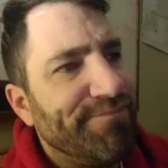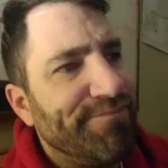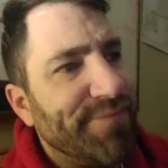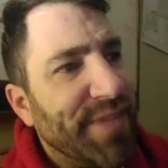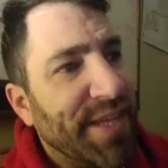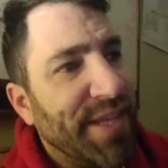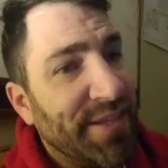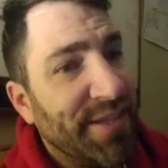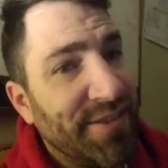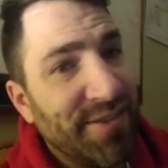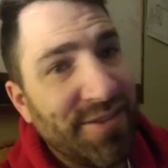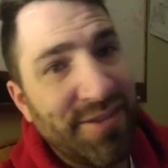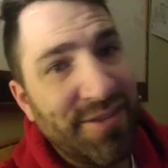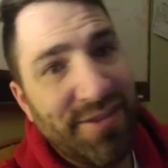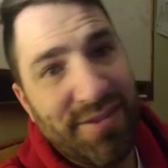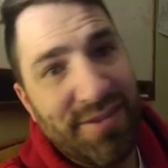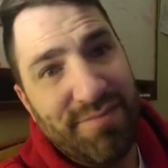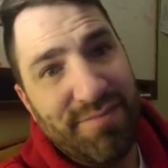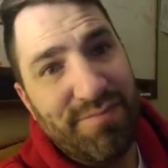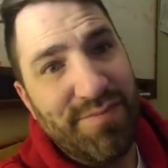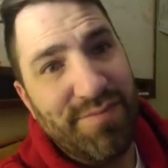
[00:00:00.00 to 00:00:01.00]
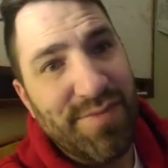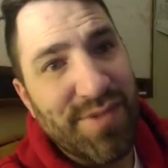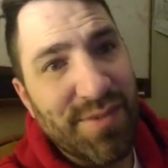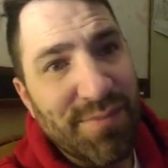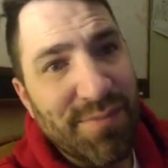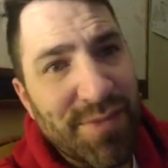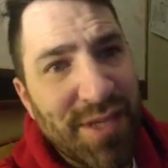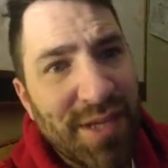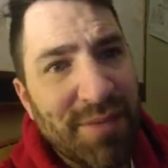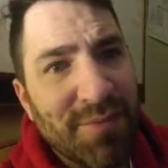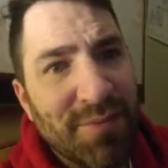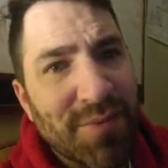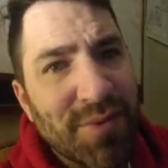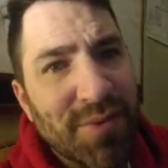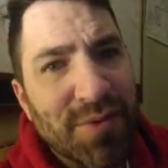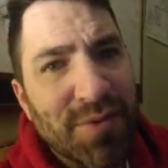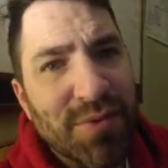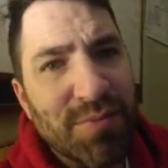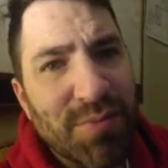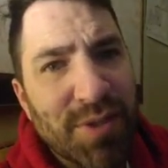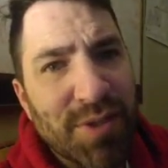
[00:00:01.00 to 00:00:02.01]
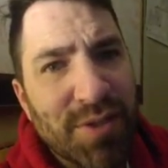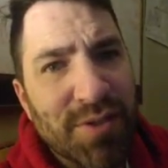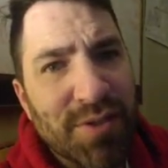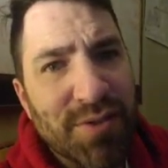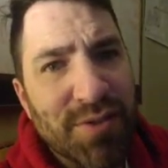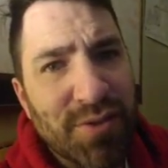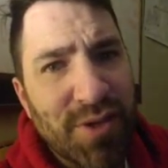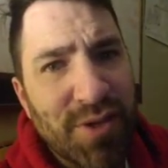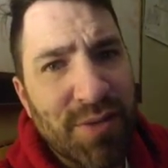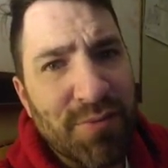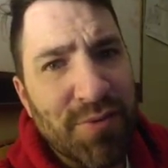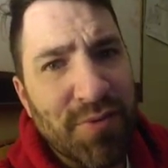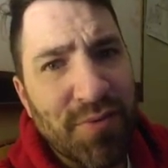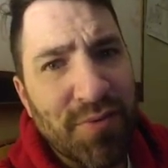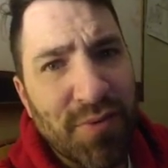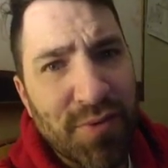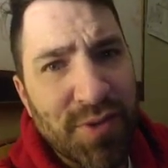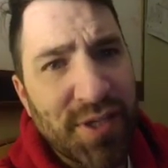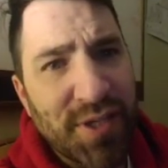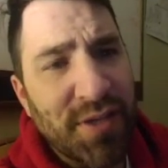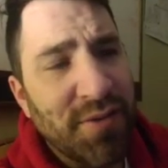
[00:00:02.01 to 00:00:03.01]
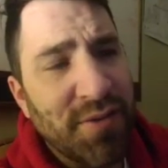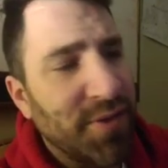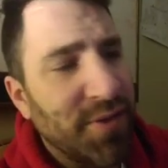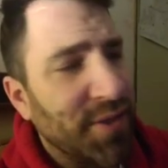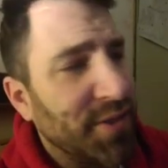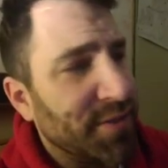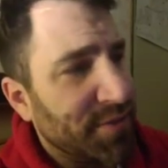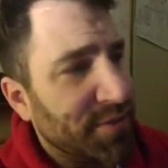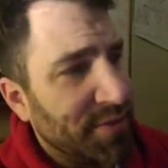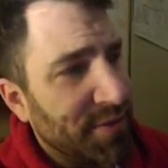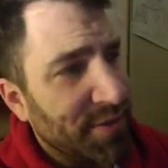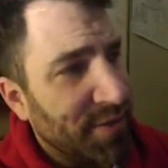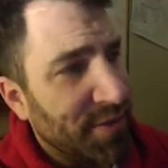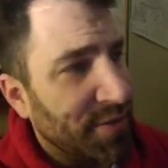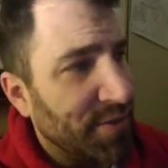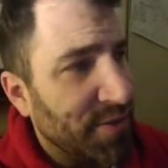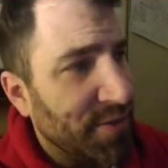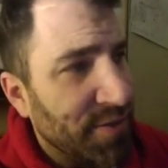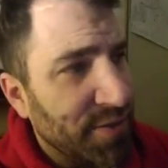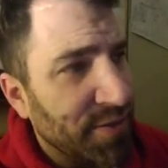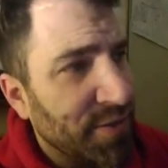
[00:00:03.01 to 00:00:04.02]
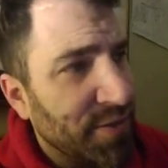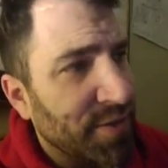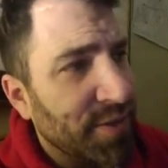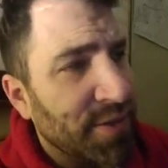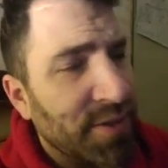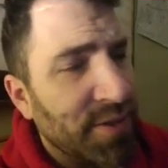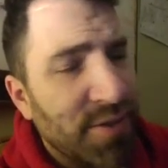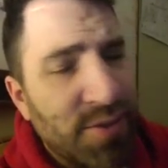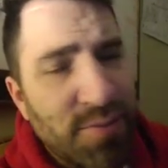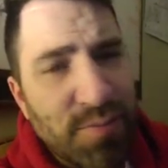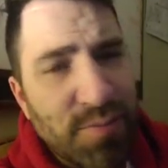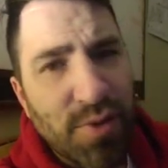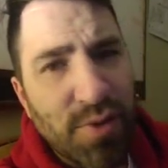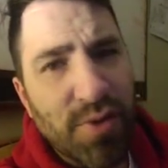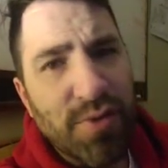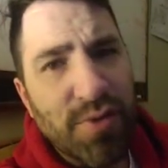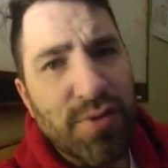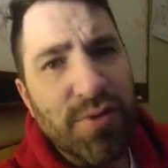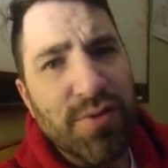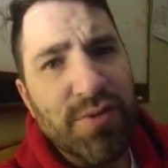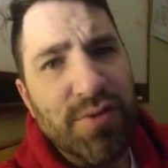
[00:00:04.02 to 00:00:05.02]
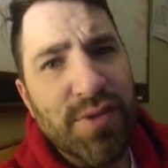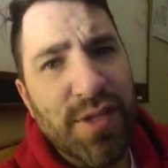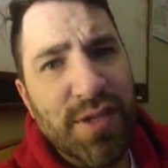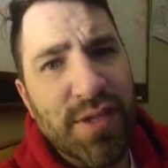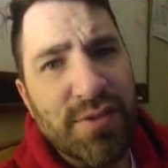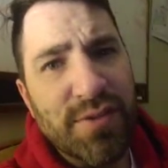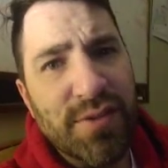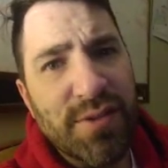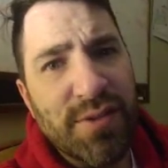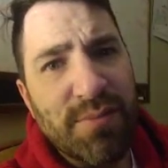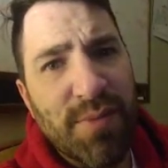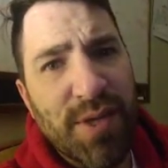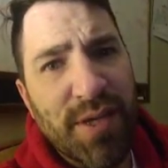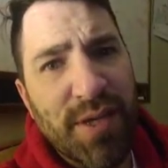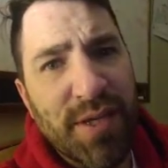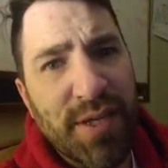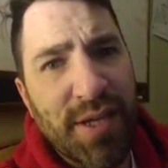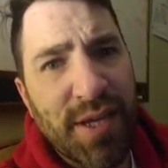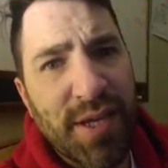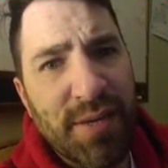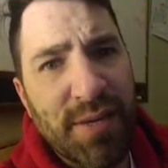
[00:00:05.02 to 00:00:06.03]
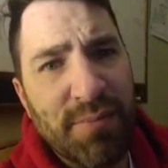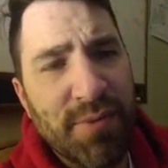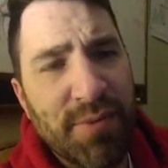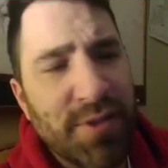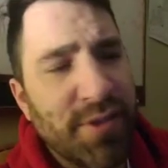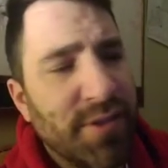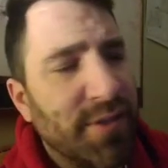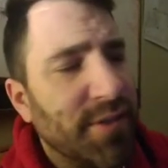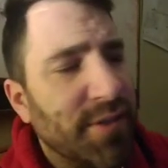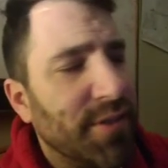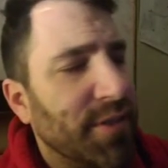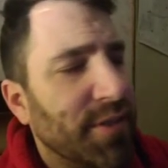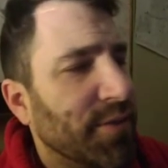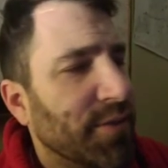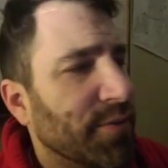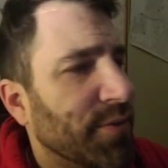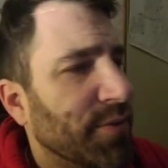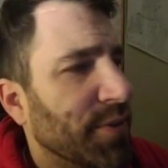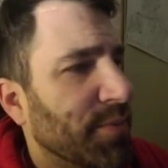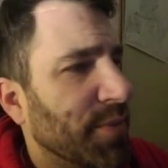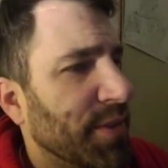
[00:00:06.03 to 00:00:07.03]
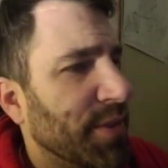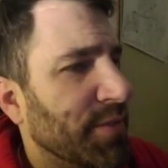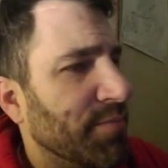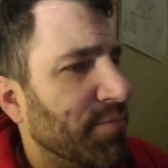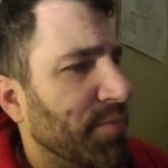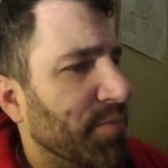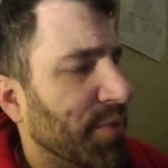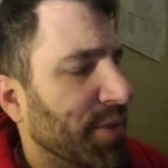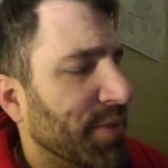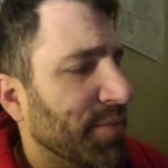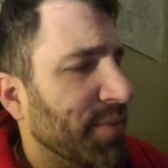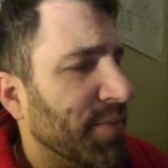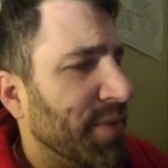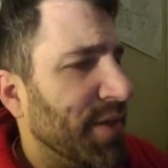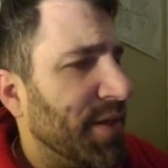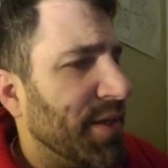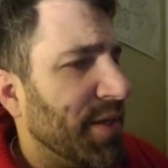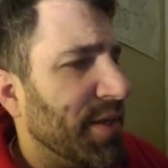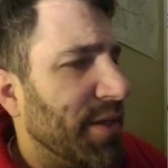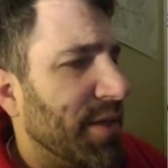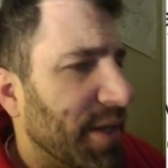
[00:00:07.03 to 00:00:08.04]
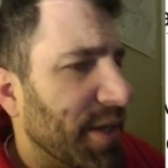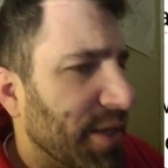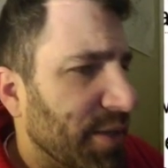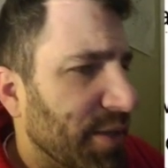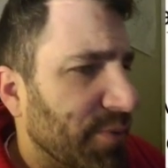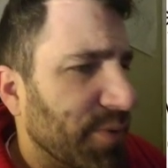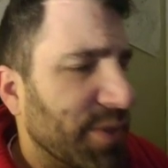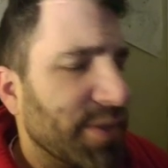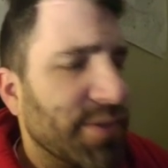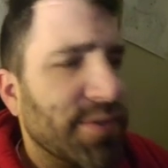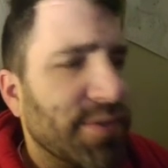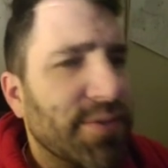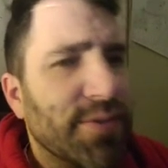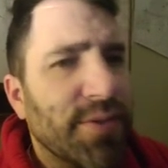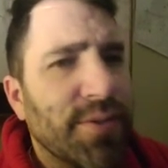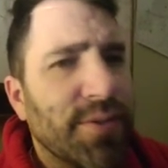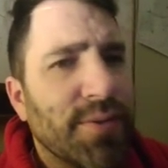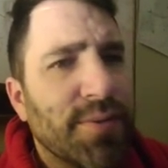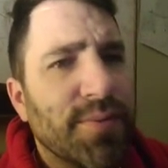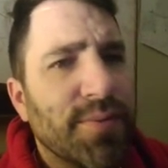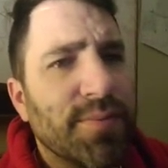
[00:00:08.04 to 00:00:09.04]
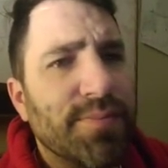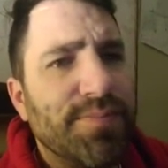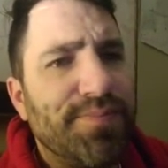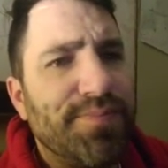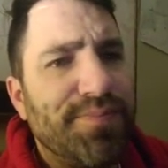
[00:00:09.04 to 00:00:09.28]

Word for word: and sometimes those spirits are able to foretell things, and then their partners actually make it happen. You know what I mean? But anyways, so